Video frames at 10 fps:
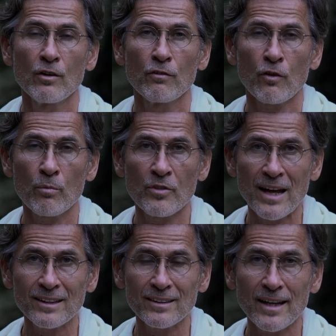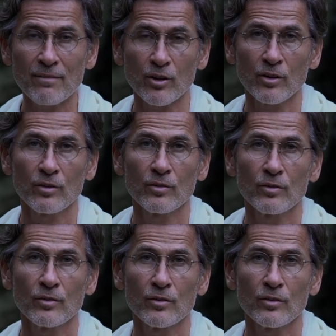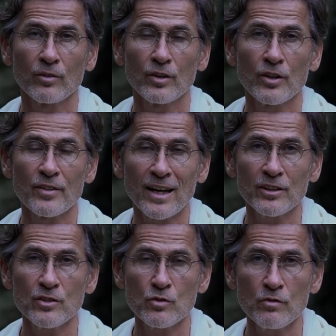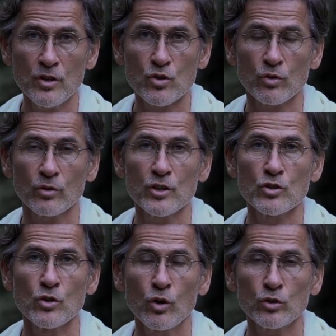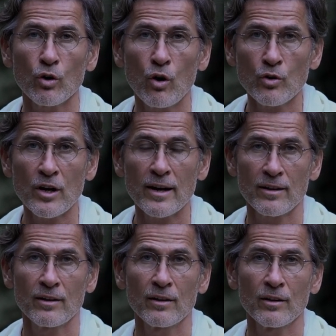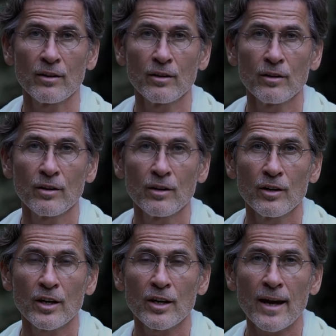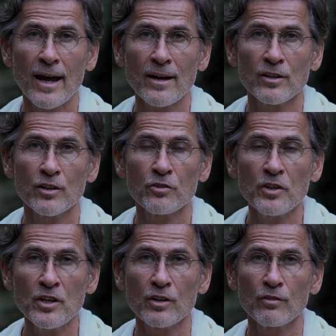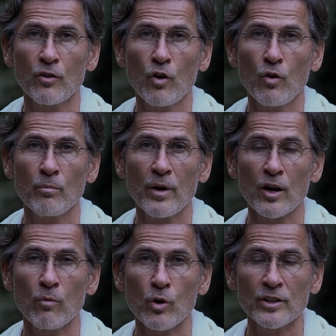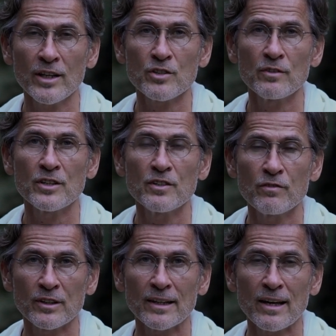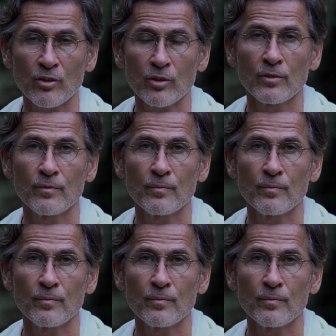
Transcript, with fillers: From that level, that individual is not only can think from a qualitatively different level,